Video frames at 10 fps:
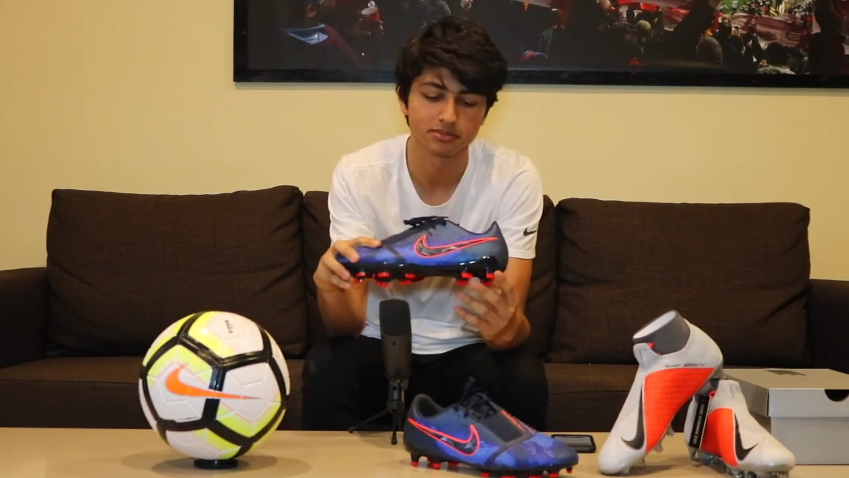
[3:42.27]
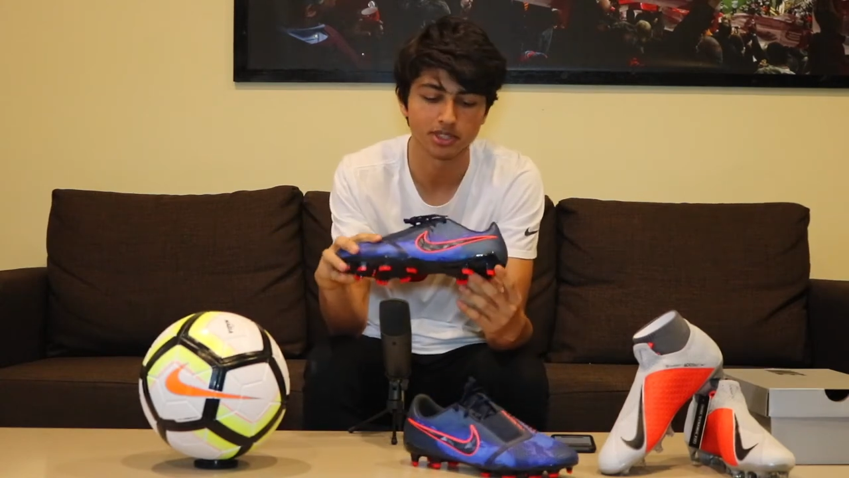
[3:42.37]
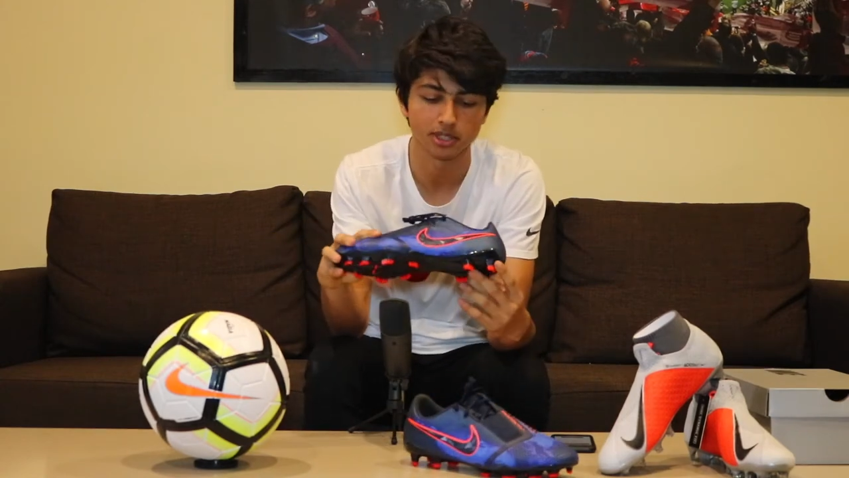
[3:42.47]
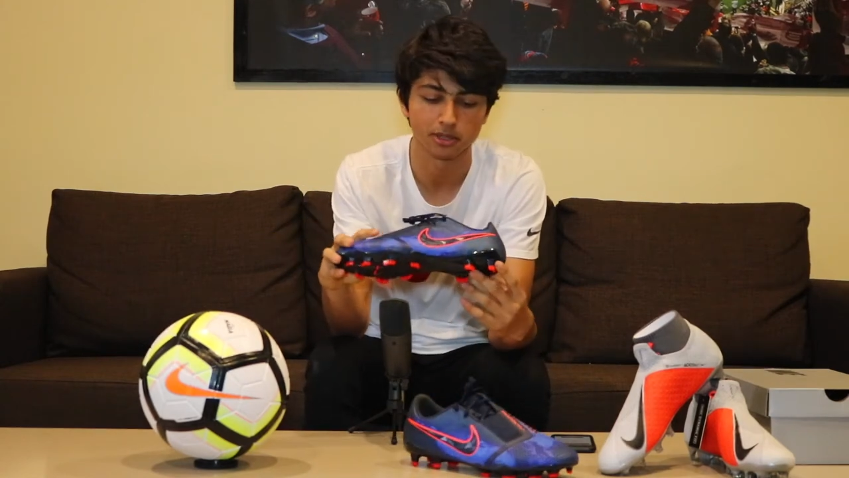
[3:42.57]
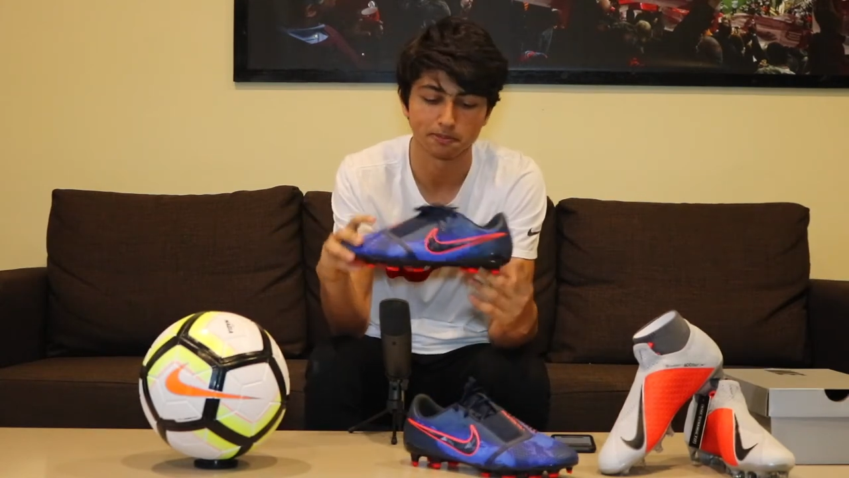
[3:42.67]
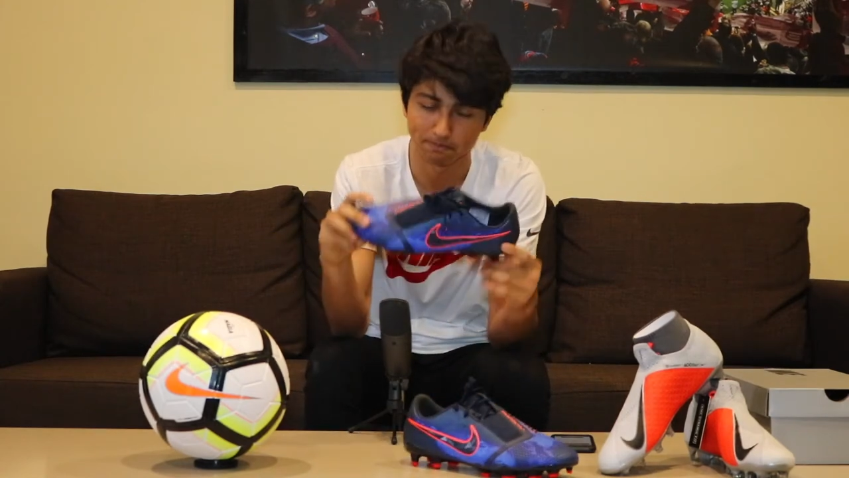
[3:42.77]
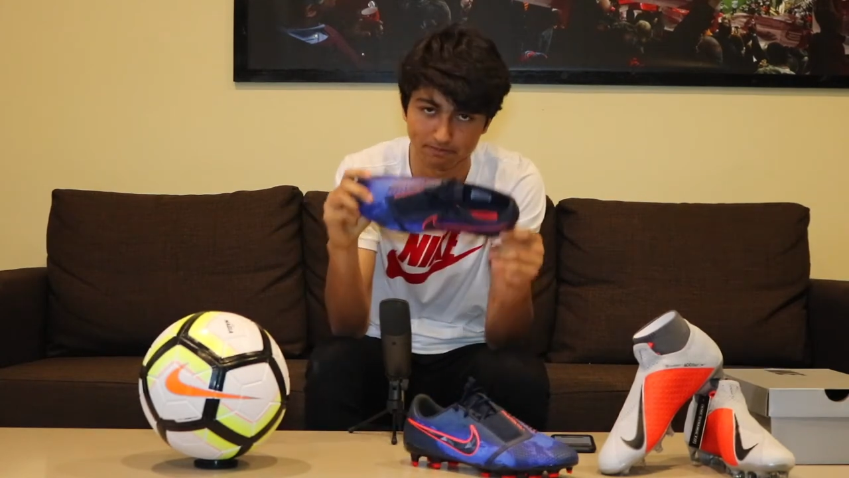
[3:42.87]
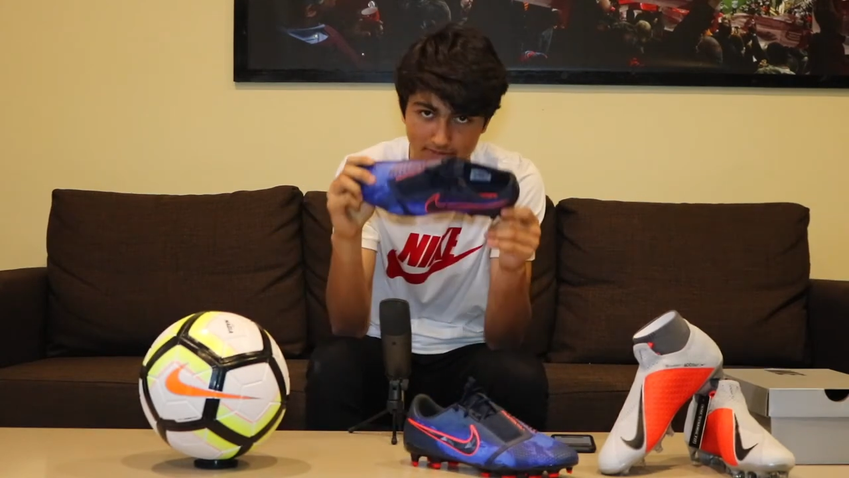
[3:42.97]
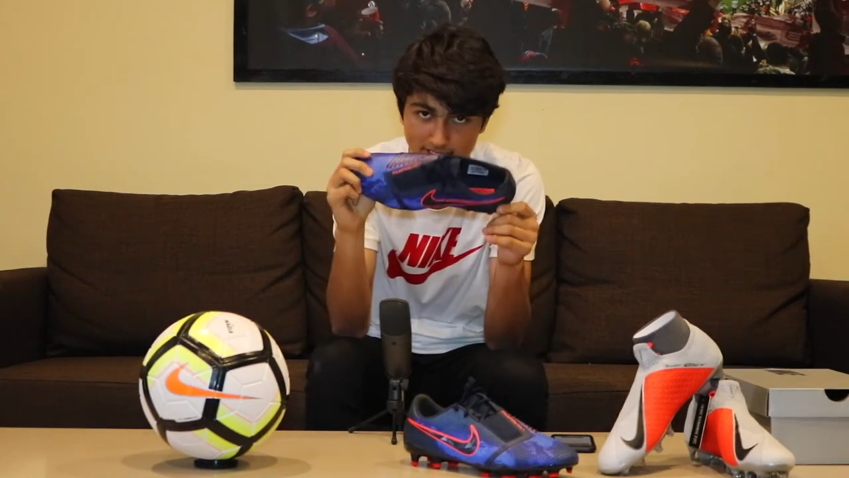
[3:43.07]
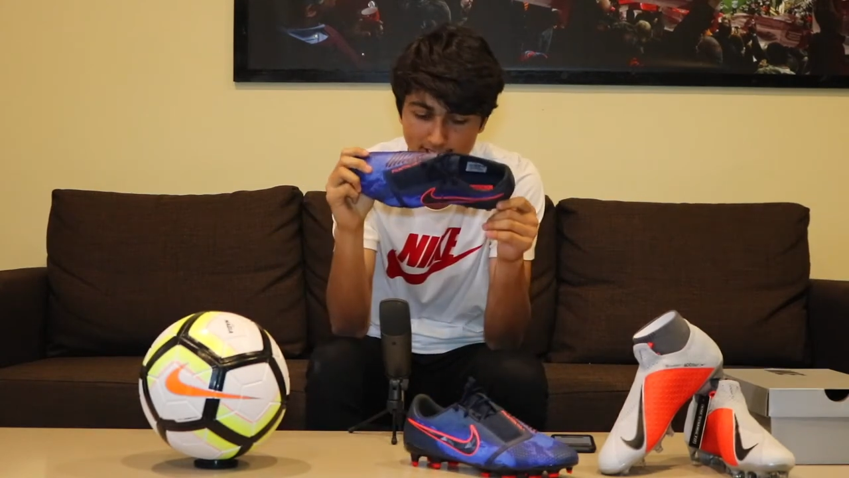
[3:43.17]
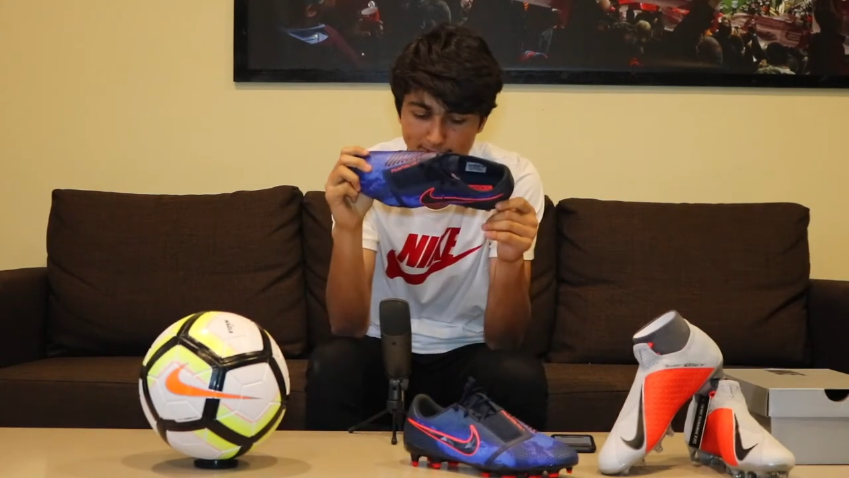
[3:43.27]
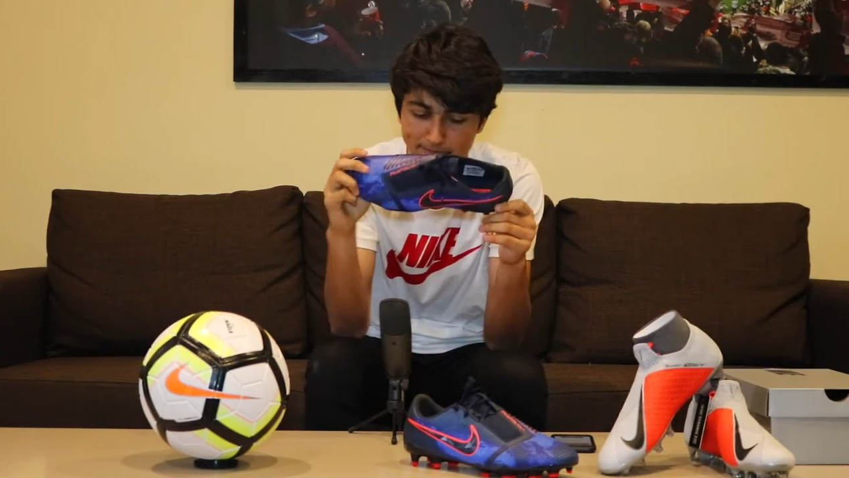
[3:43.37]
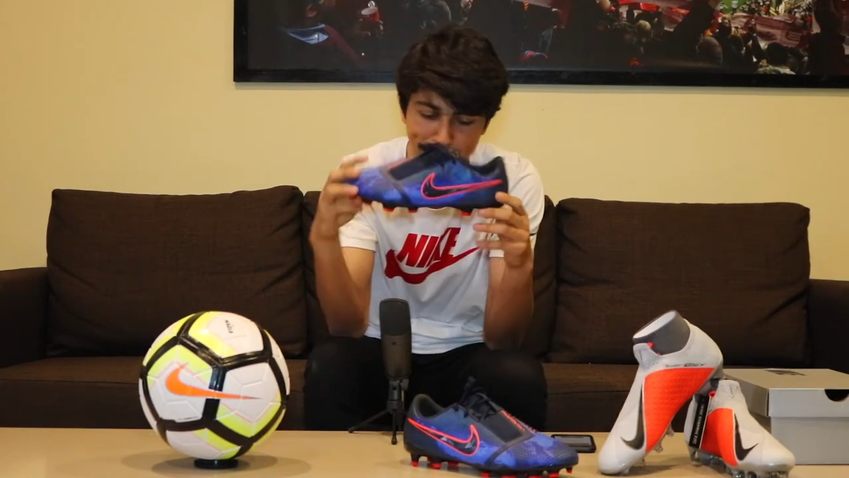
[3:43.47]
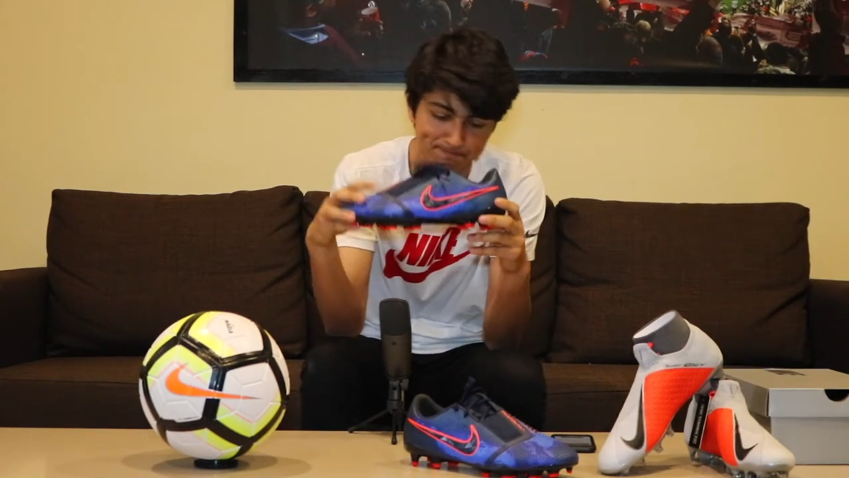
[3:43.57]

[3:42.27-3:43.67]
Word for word: So that's a good